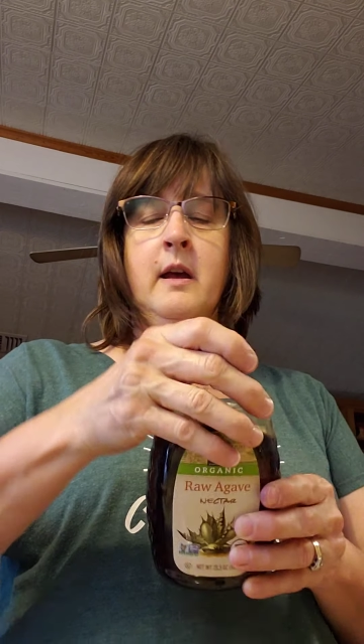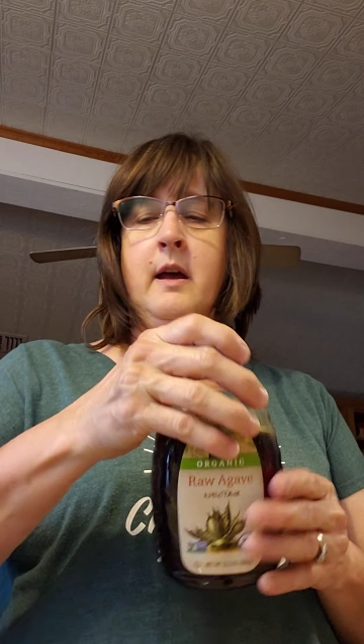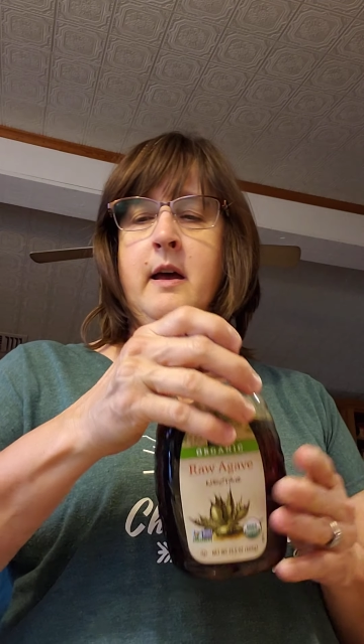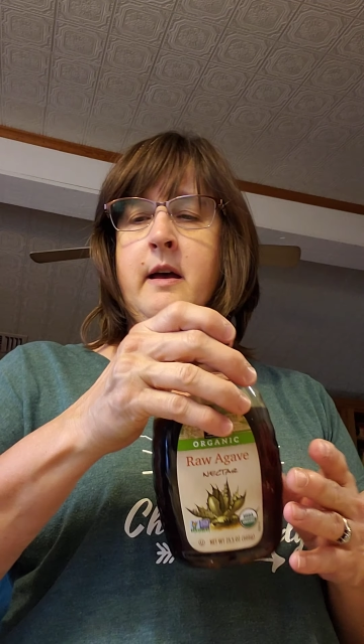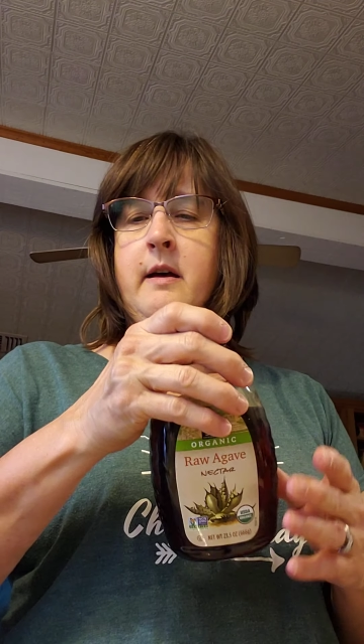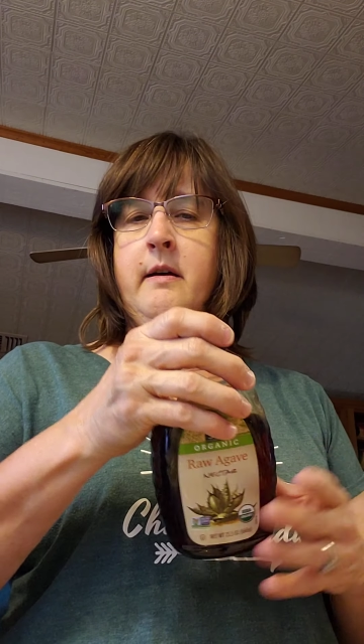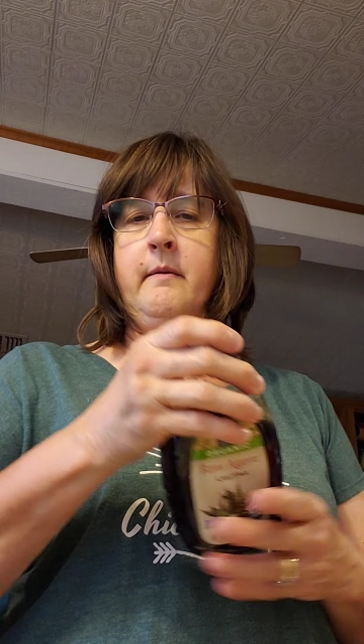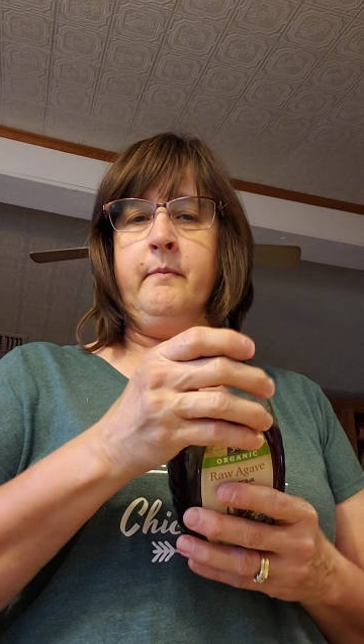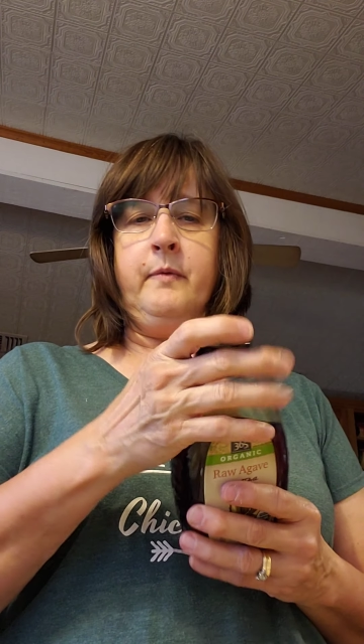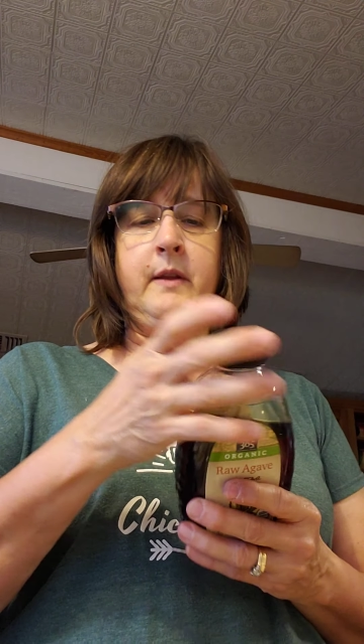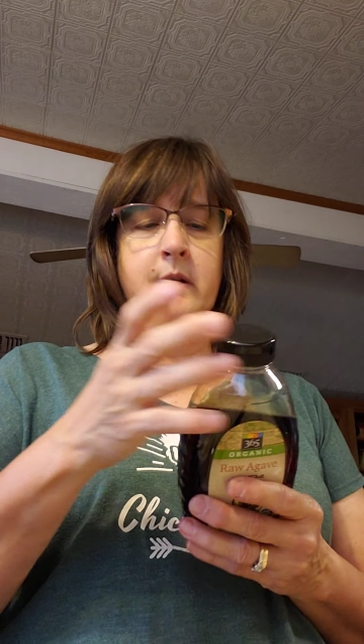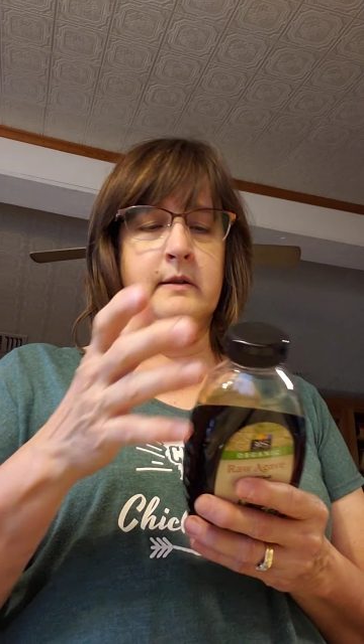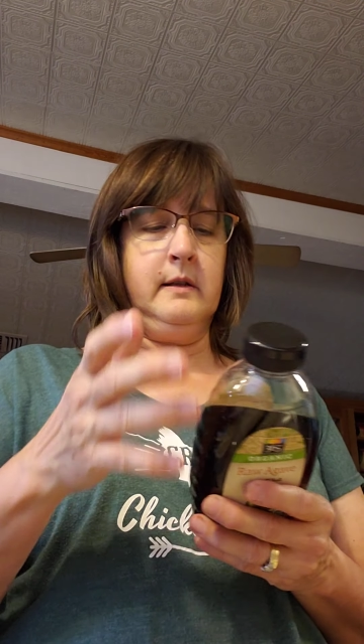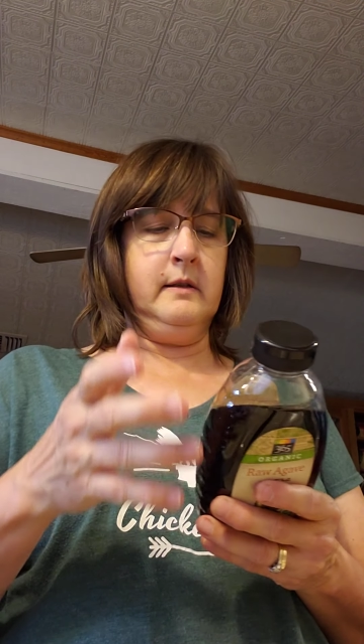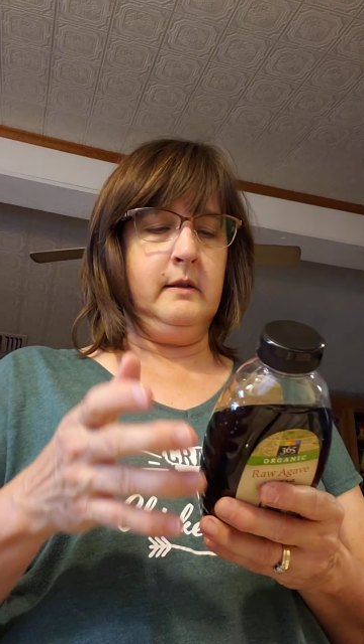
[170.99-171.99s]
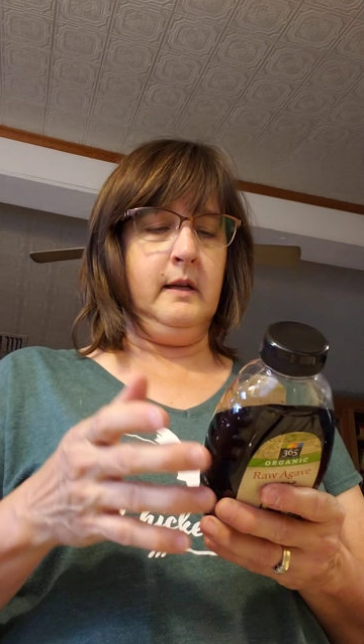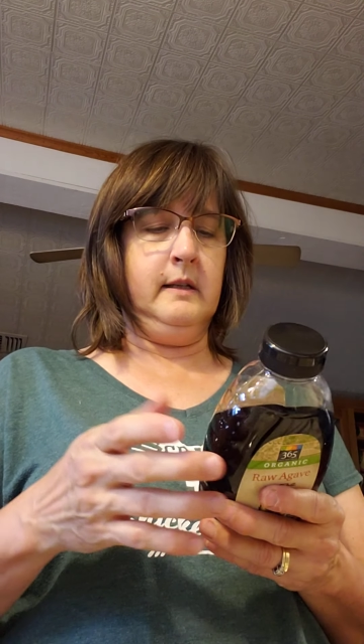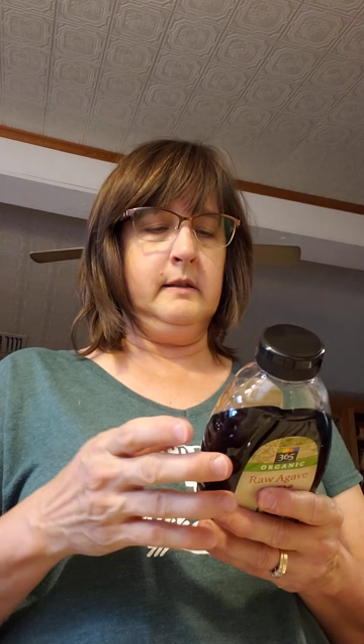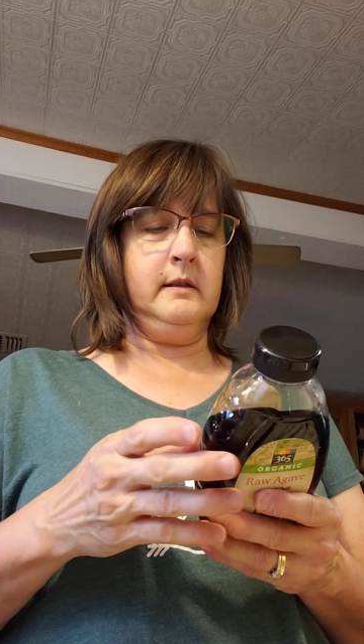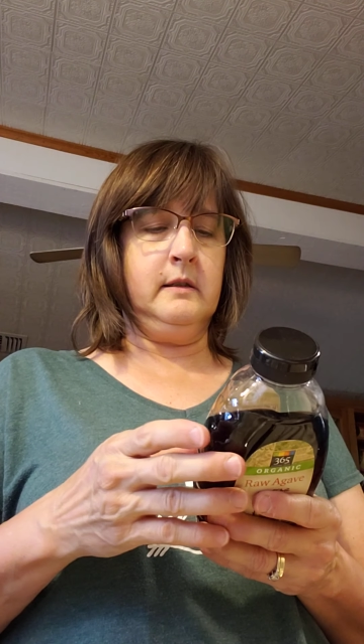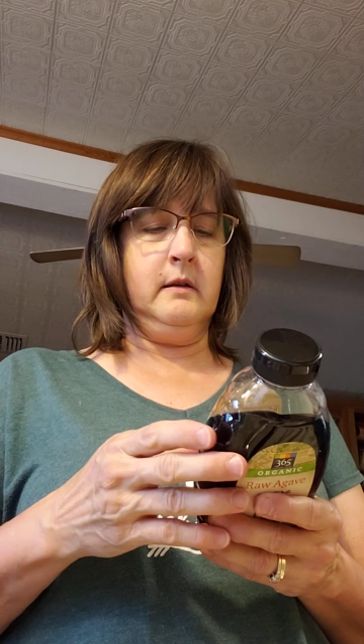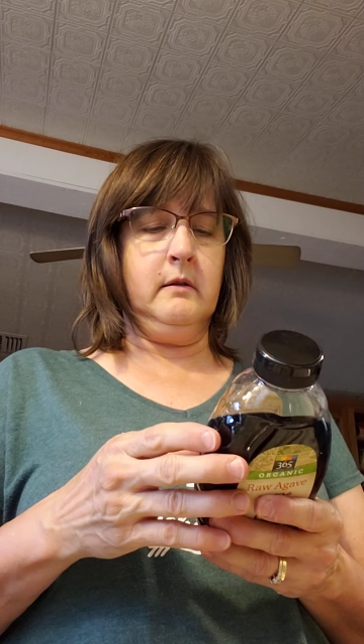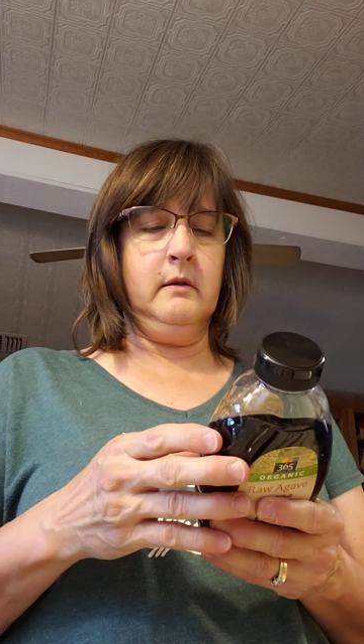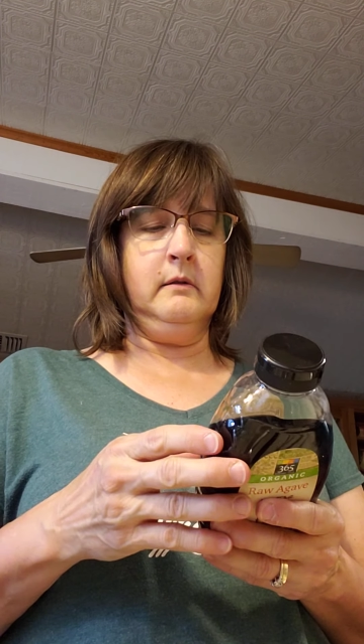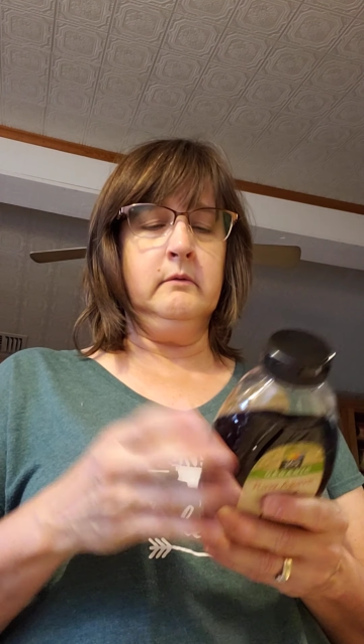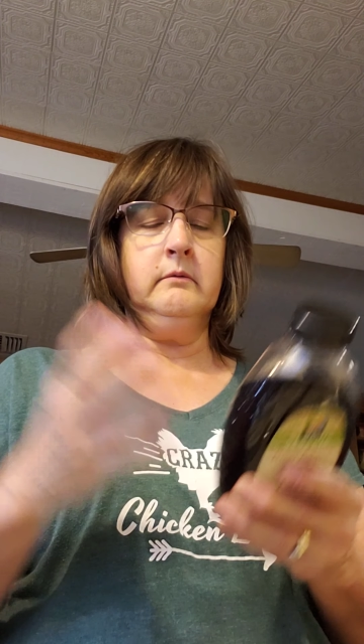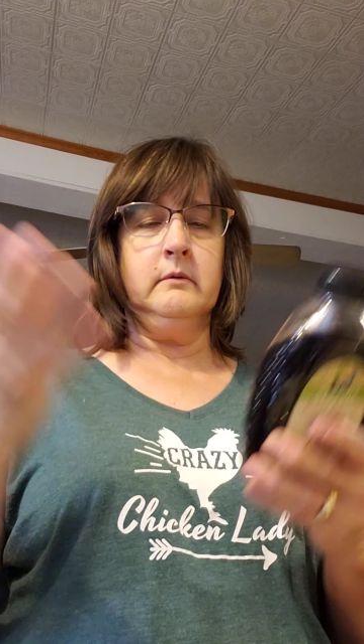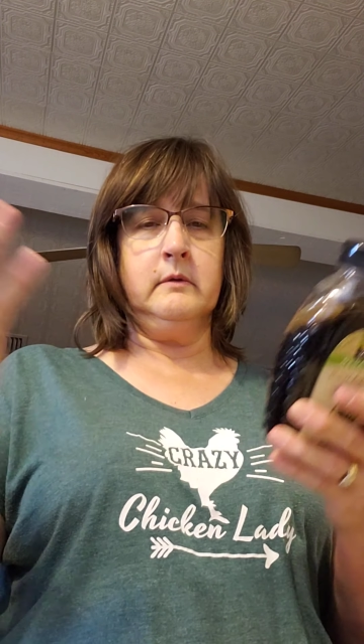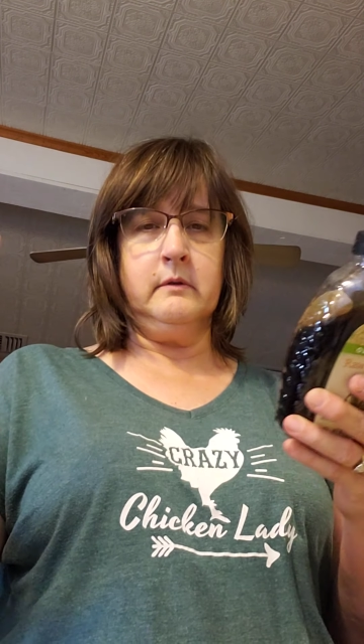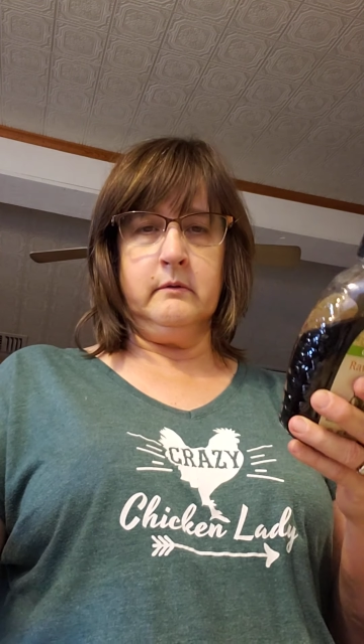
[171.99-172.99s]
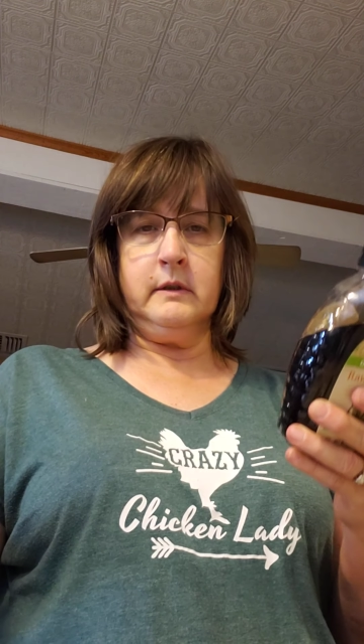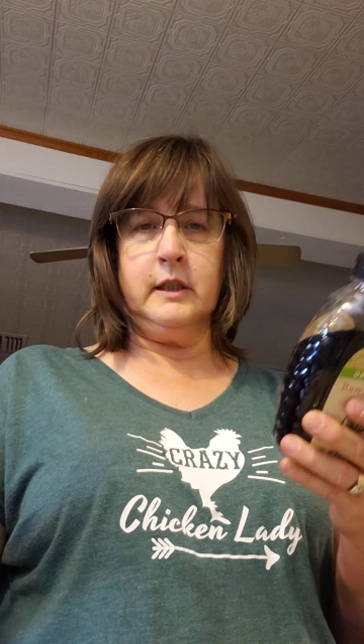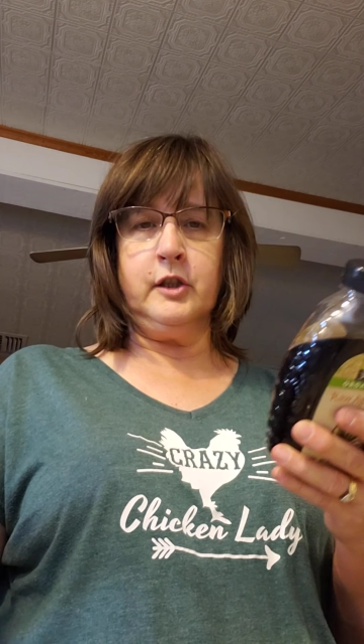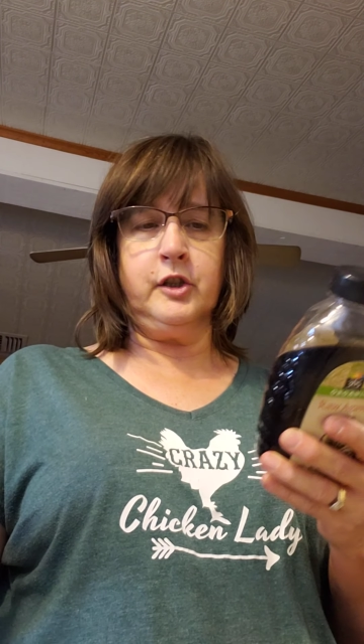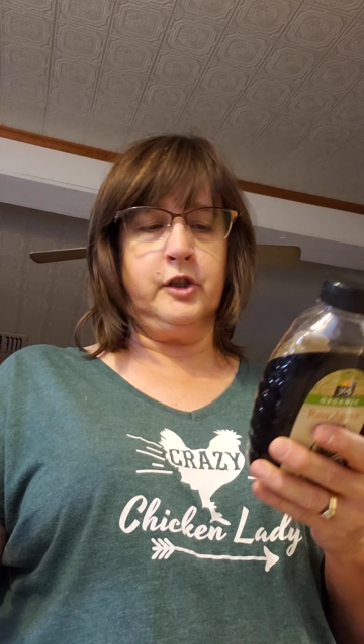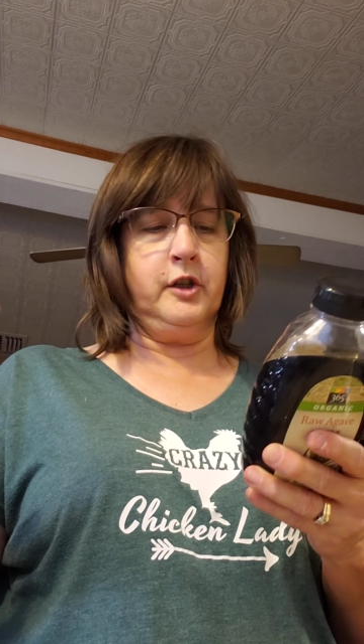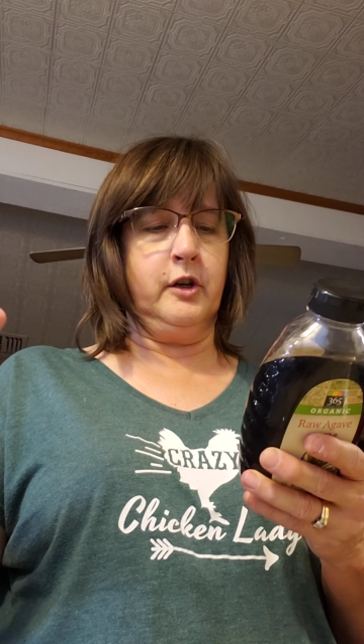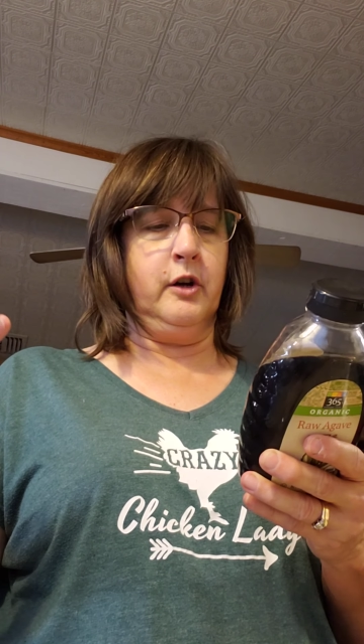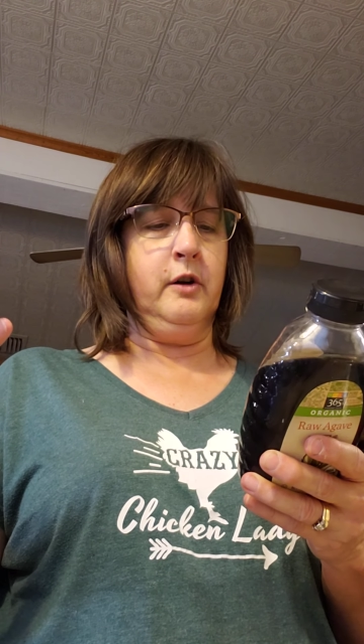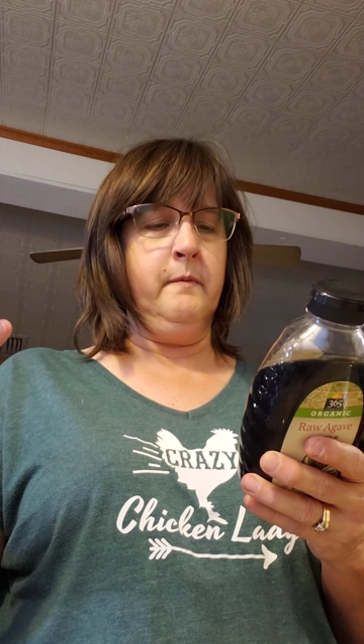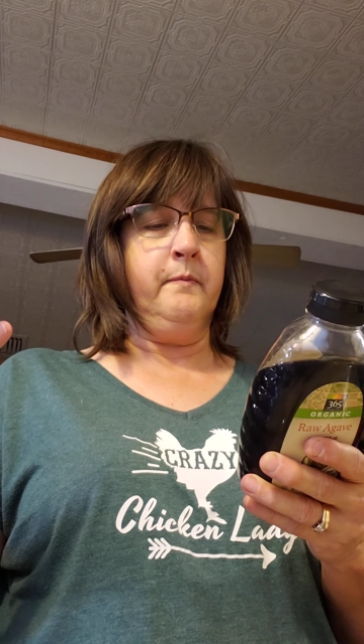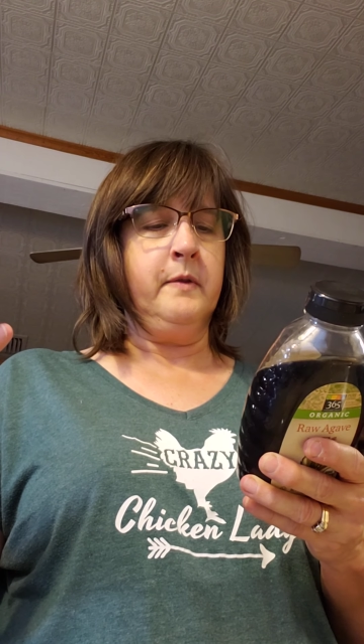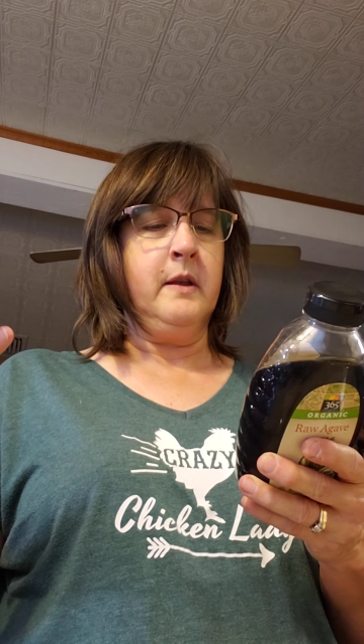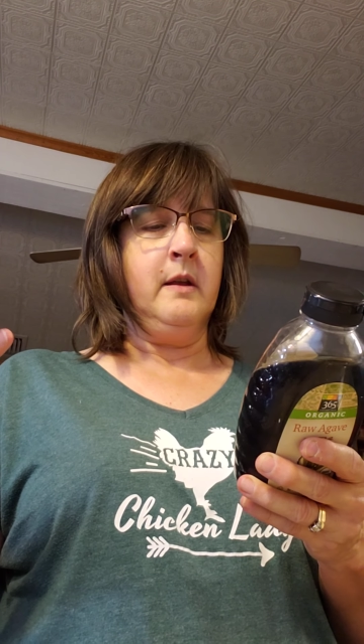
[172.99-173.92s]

because um, it, it still is sugar,